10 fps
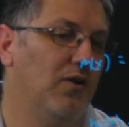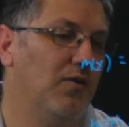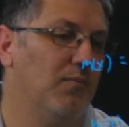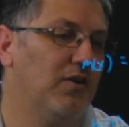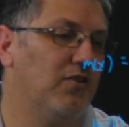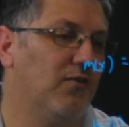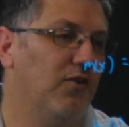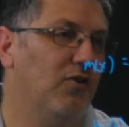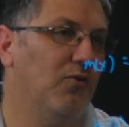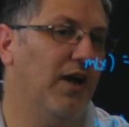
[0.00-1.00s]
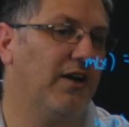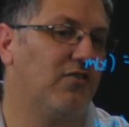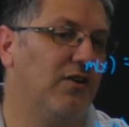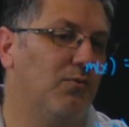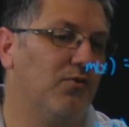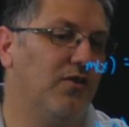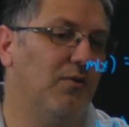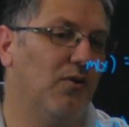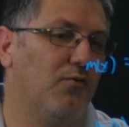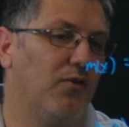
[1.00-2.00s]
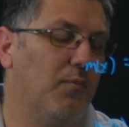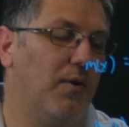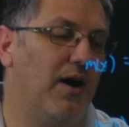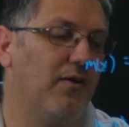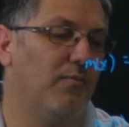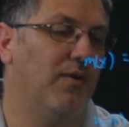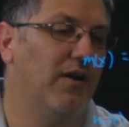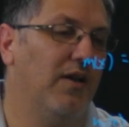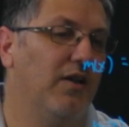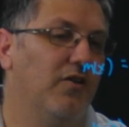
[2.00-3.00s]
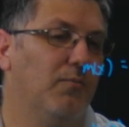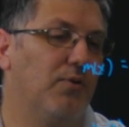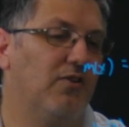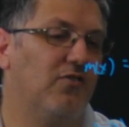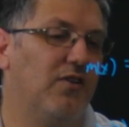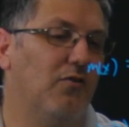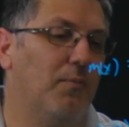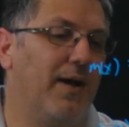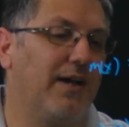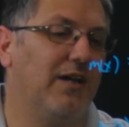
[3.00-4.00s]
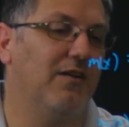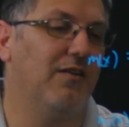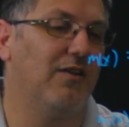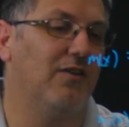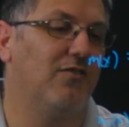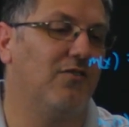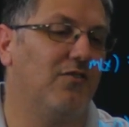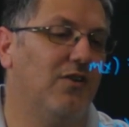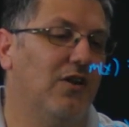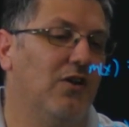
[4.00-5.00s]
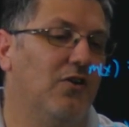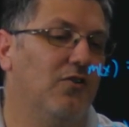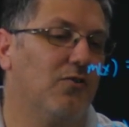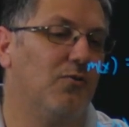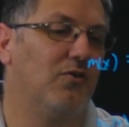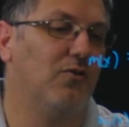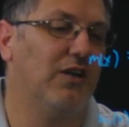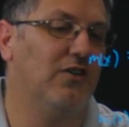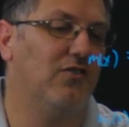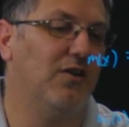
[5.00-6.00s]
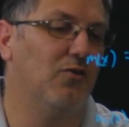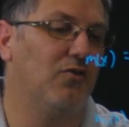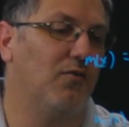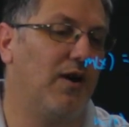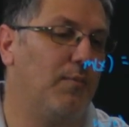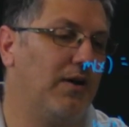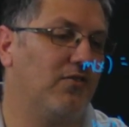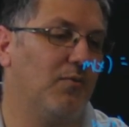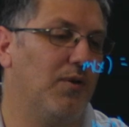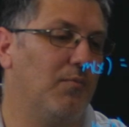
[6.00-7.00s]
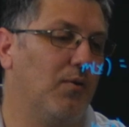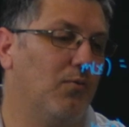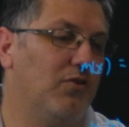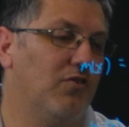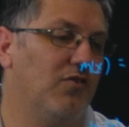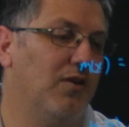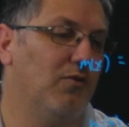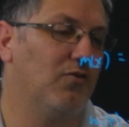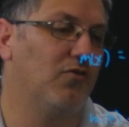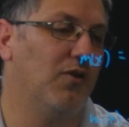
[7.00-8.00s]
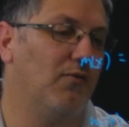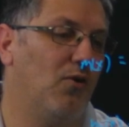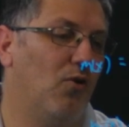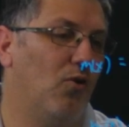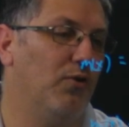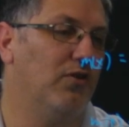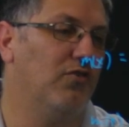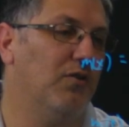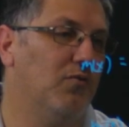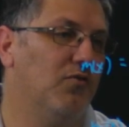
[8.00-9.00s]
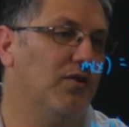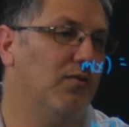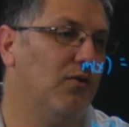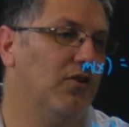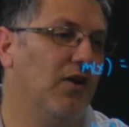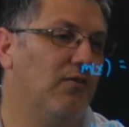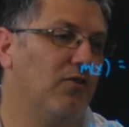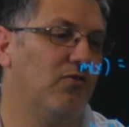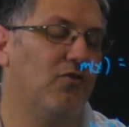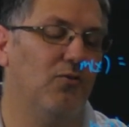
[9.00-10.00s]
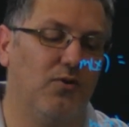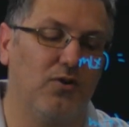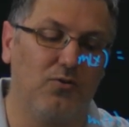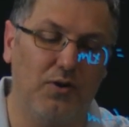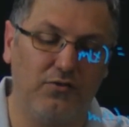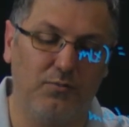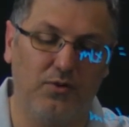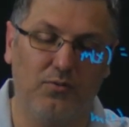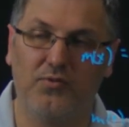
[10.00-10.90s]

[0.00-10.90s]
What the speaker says: Because if you do x equals 0 from the bottom, you plug 0 back into this, you're going to get 0 divided by some number, which is 0. So you have a hole at 0, 0, and you have those 2 vertical asymptotes.